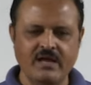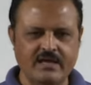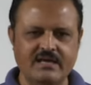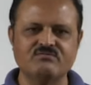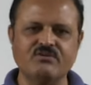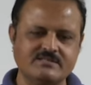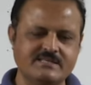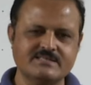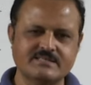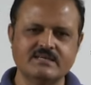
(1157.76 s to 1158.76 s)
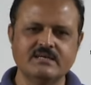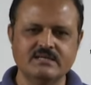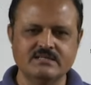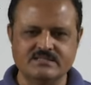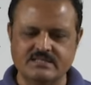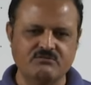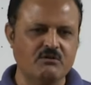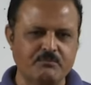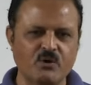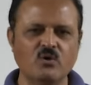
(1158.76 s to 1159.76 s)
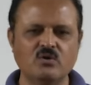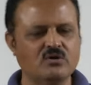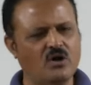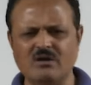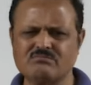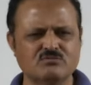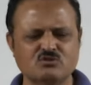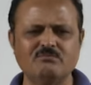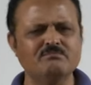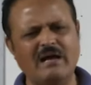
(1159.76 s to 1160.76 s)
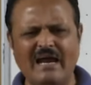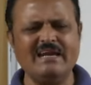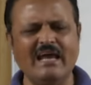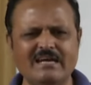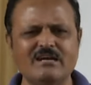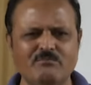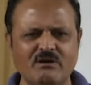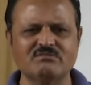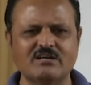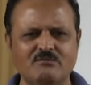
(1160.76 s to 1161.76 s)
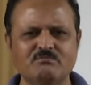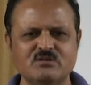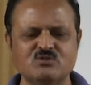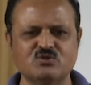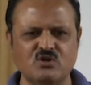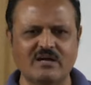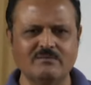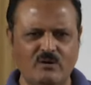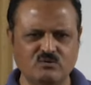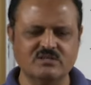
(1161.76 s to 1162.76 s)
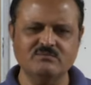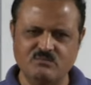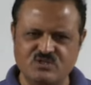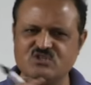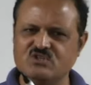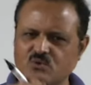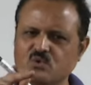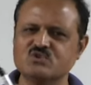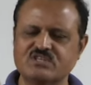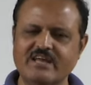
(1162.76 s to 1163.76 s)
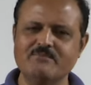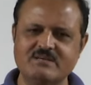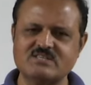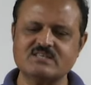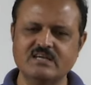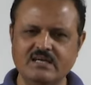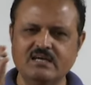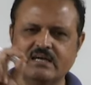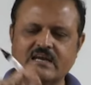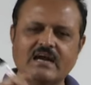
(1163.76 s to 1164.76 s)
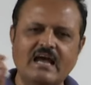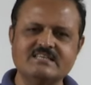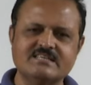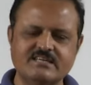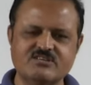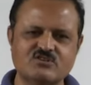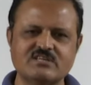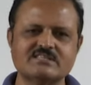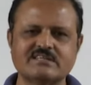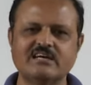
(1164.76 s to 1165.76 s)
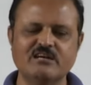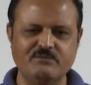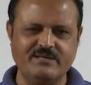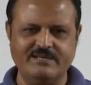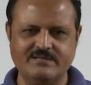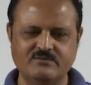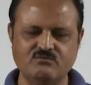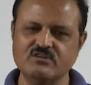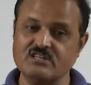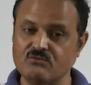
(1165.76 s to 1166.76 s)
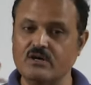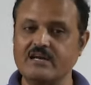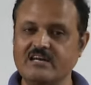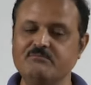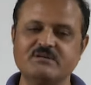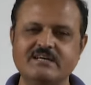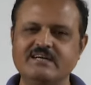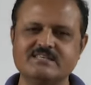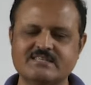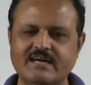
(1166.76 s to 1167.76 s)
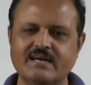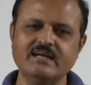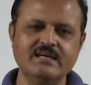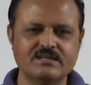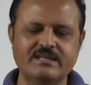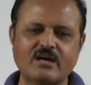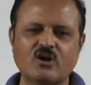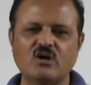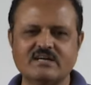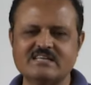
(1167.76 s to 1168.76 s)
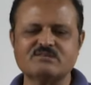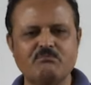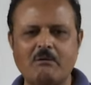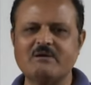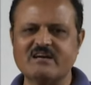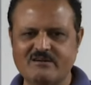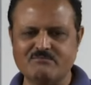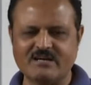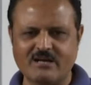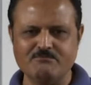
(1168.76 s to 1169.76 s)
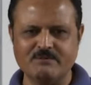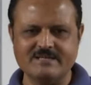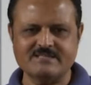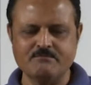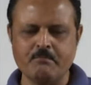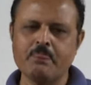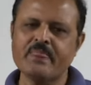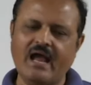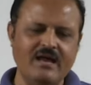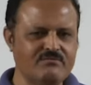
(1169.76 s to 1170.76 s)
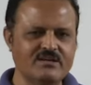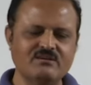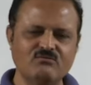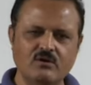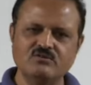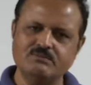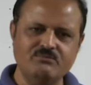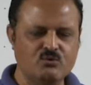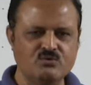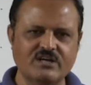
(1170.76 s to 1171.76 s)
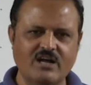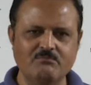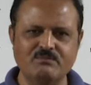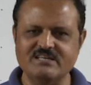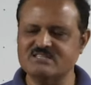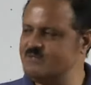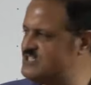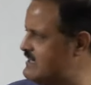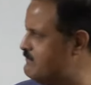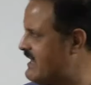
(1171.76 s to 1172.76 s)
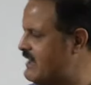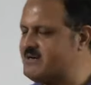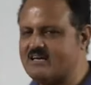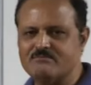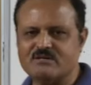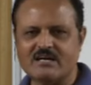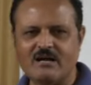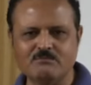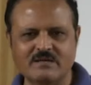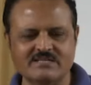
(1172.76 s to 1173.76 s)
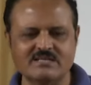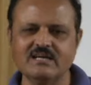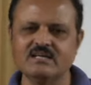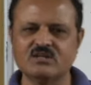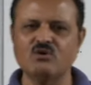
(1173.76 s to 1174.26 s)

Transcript: Infosys, say Wipro, or so any number of the companies you talk about, whose name is Reliance Industries Limited. With the word limited is there, they are called as public limited companies, and where the companies which are private limited companies, the